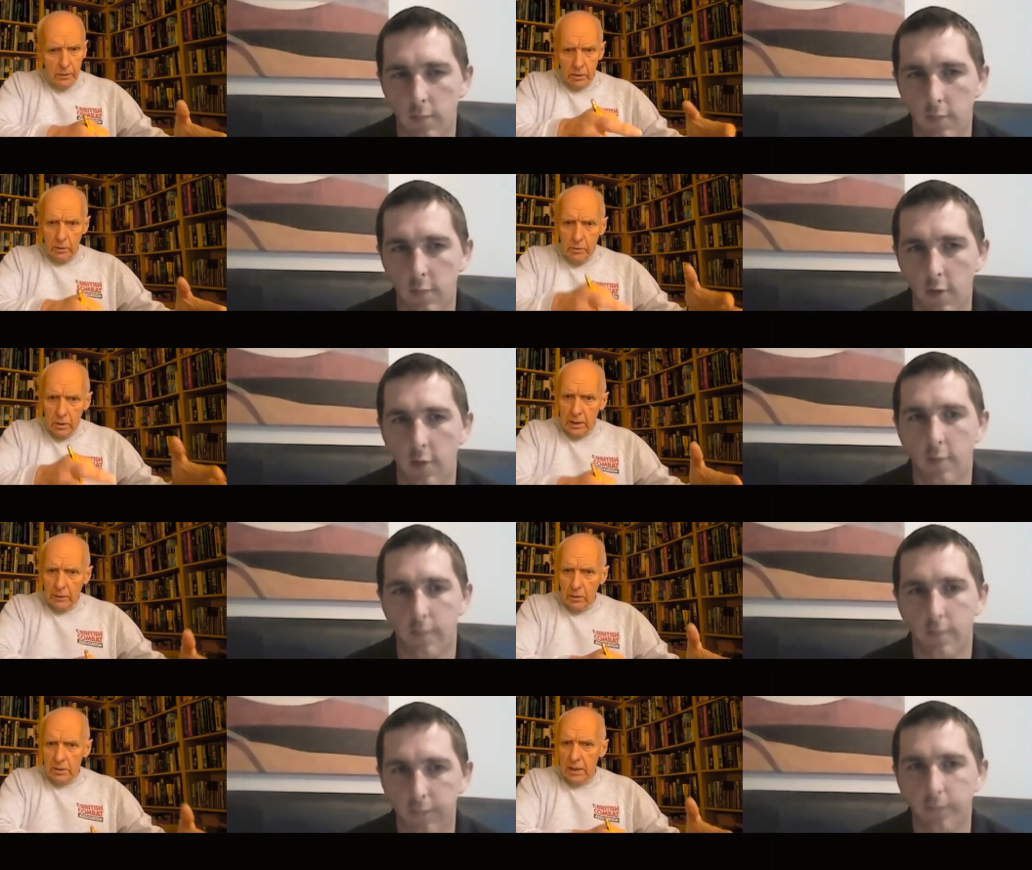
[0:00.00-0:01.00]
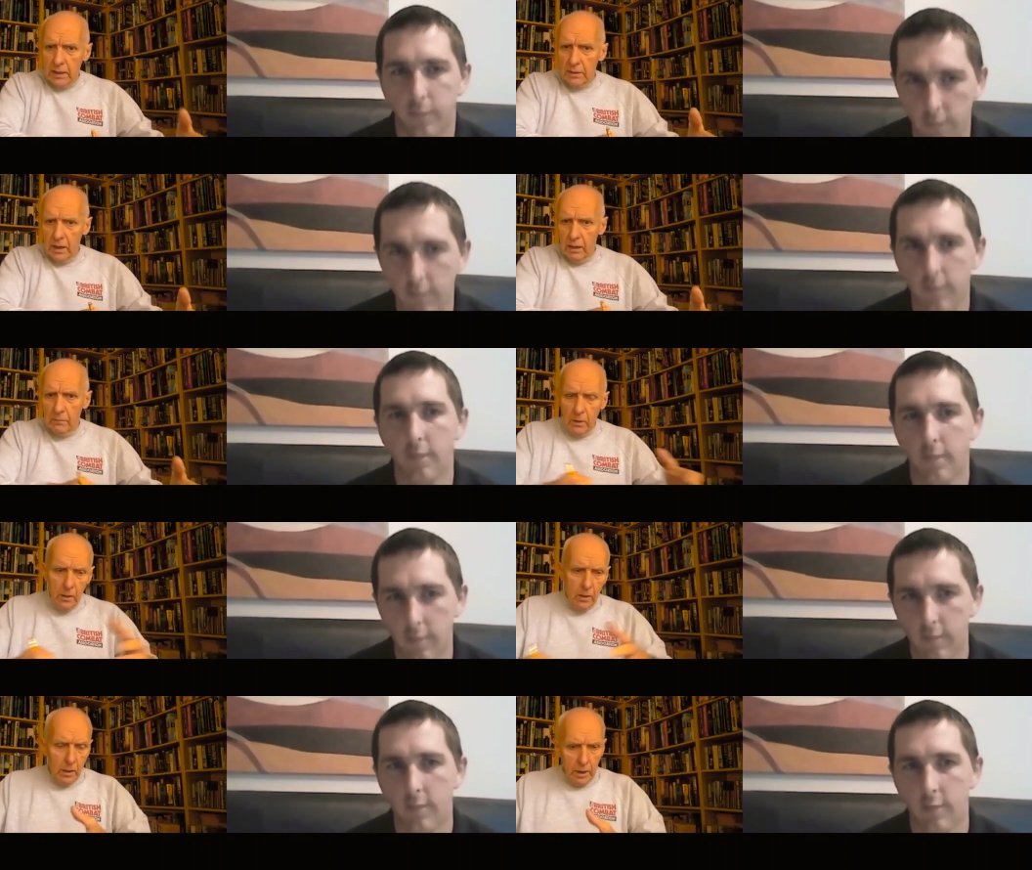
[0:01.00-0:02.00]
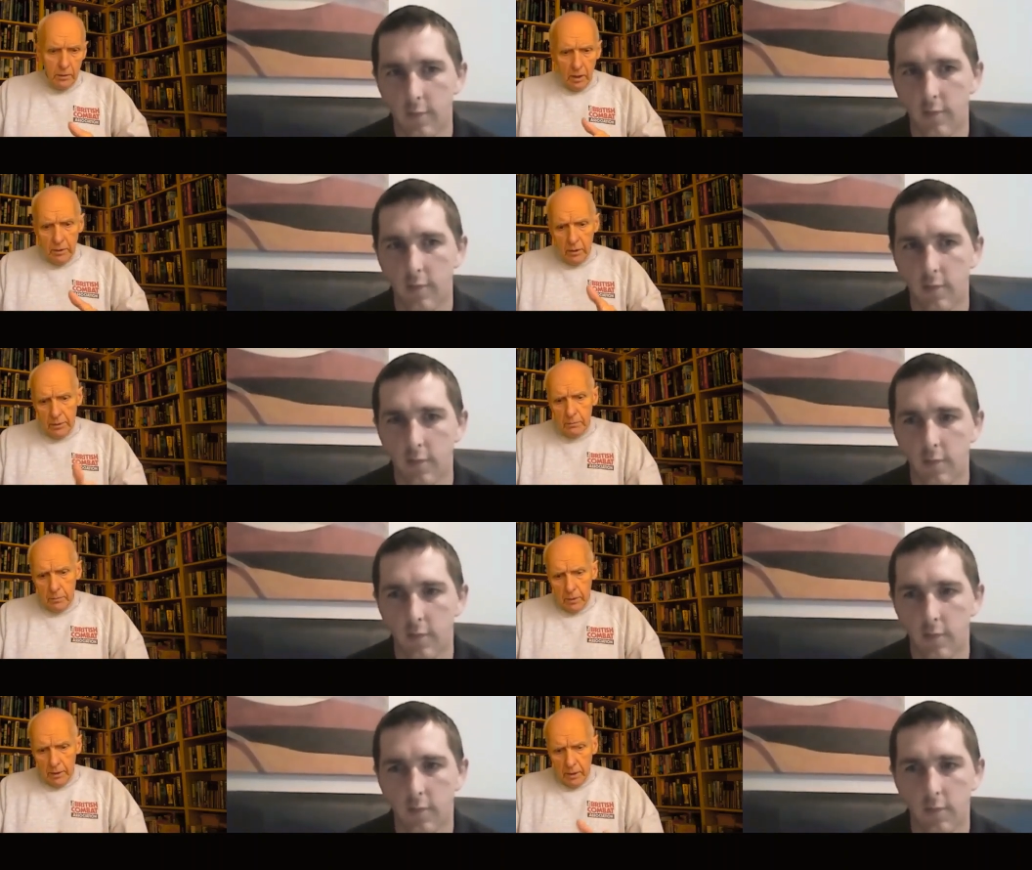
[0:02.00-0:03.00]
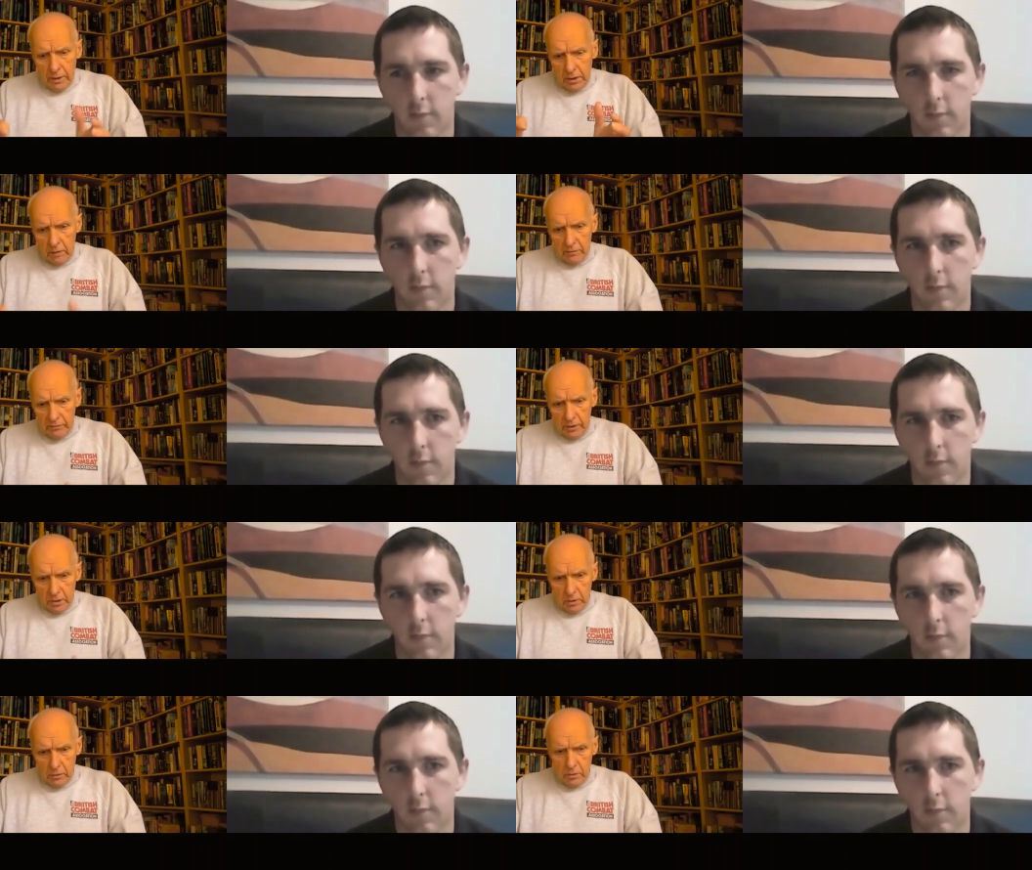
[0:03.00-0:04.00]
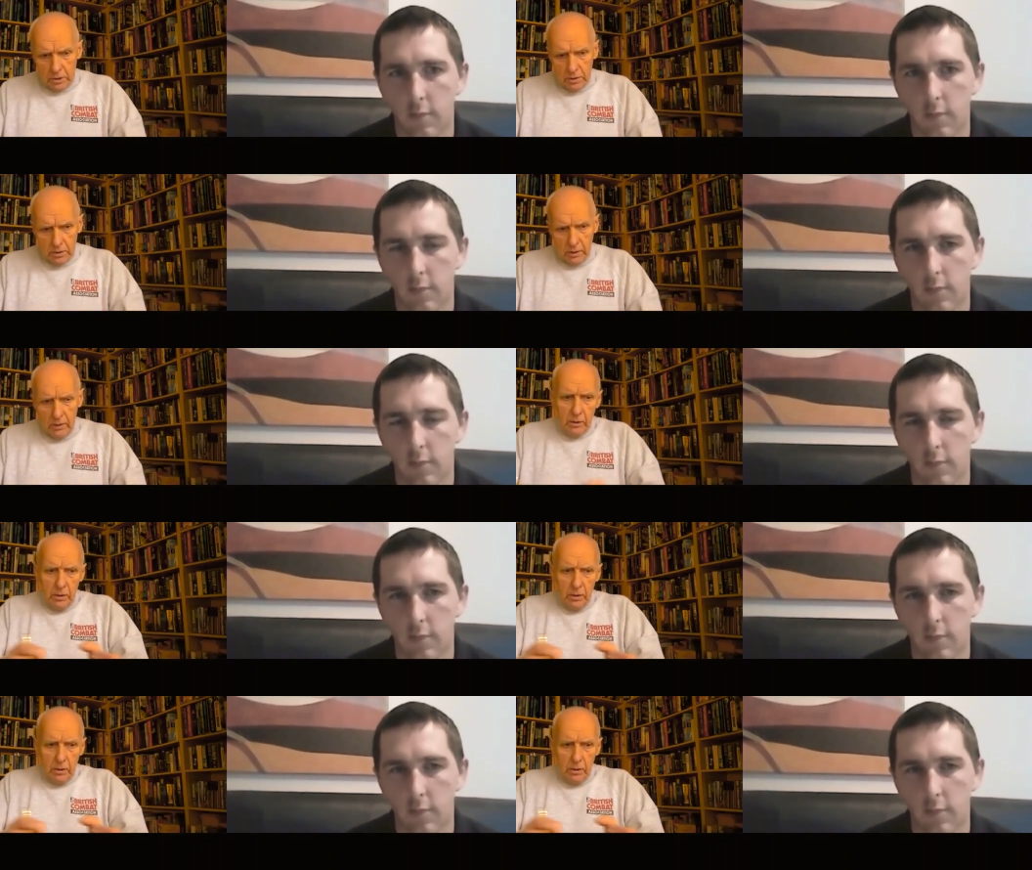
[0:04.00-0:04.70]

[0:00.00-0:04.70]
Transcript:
Speaker 1: You know, you hmm. cannot take that. And another another self-defense courses, you